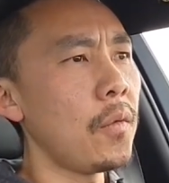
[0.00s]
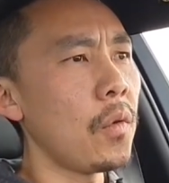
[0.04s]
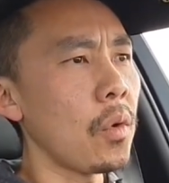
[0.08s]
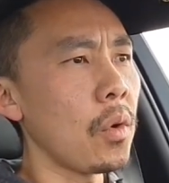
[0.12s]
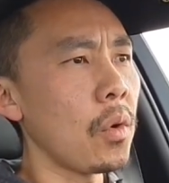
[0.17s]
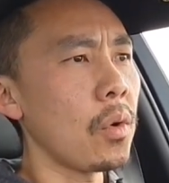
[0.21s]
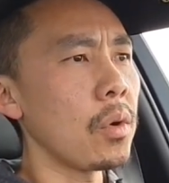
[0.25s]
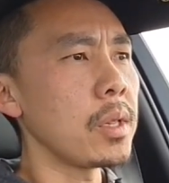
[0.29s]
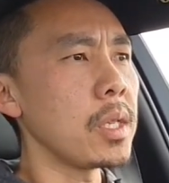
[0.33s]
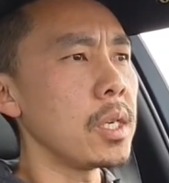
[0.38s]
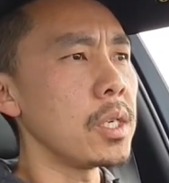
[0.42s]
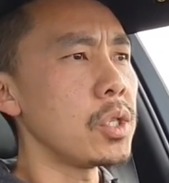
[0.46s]

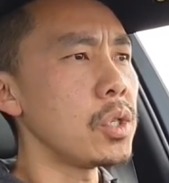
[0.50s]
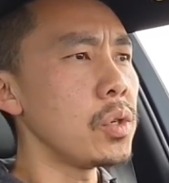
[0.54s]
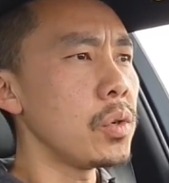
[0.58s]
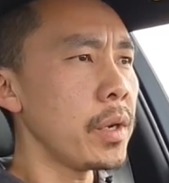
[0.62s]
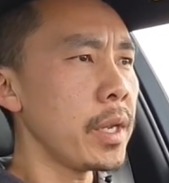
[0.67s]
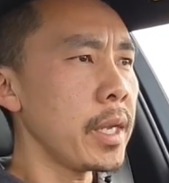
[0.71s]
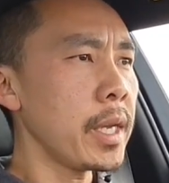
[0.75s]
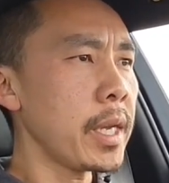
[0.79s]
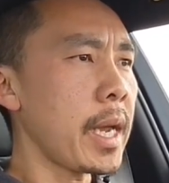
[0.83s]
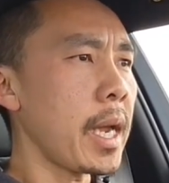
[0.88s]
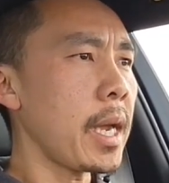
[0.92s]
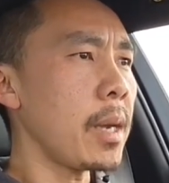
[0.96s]
for the
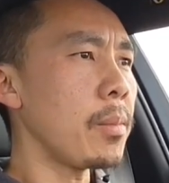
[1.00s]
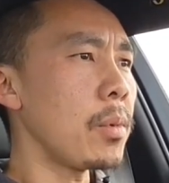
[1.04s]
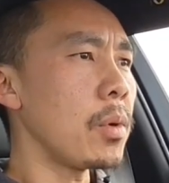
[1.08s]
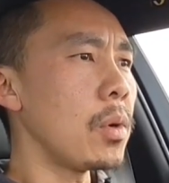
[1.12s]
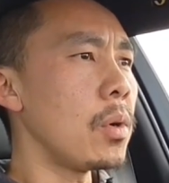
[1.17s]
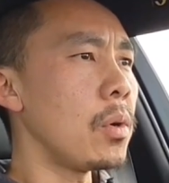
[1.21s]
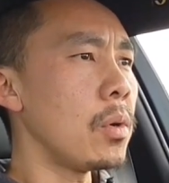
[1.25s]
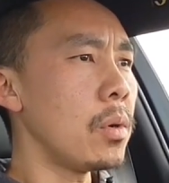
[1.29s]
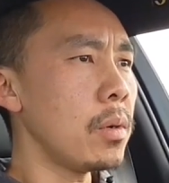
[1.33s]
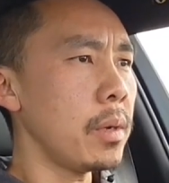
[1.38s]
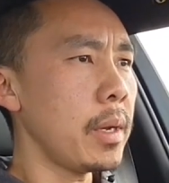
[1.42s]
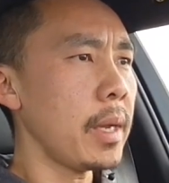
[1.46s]
tuning
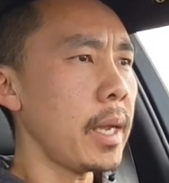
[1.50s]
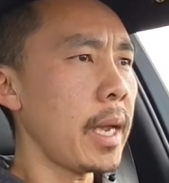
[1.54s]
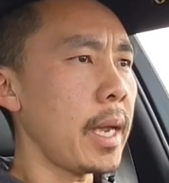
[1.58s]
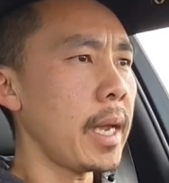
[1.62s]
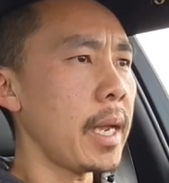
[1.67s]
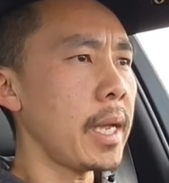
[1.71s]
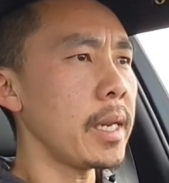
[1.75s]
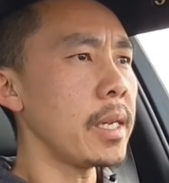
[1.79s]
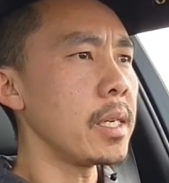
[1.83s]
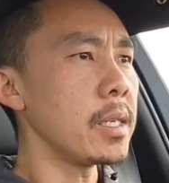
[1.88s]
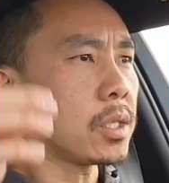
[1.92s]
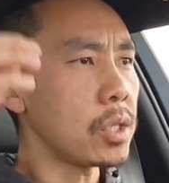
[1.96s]
cable
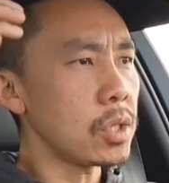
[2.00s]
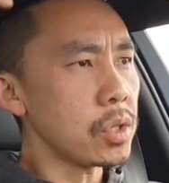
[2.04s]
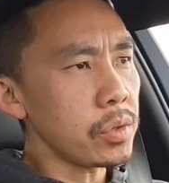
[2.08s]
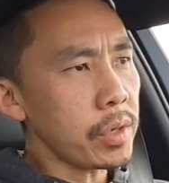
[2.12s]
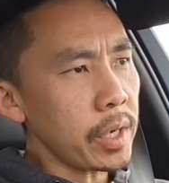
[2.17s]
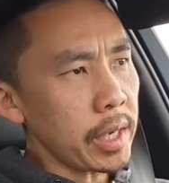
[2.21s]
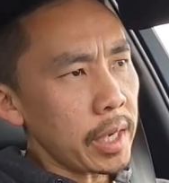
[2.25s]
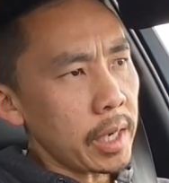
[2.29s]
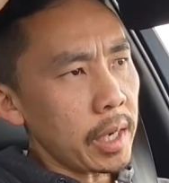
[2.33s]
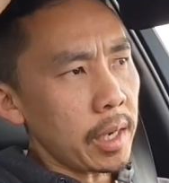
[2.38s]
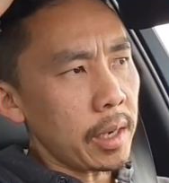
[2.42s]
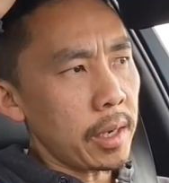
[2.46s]
and the
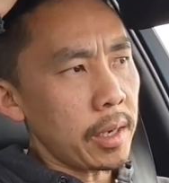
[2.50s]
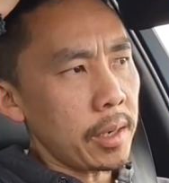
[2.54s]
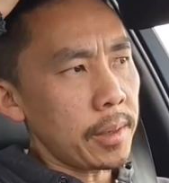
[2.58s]
tuning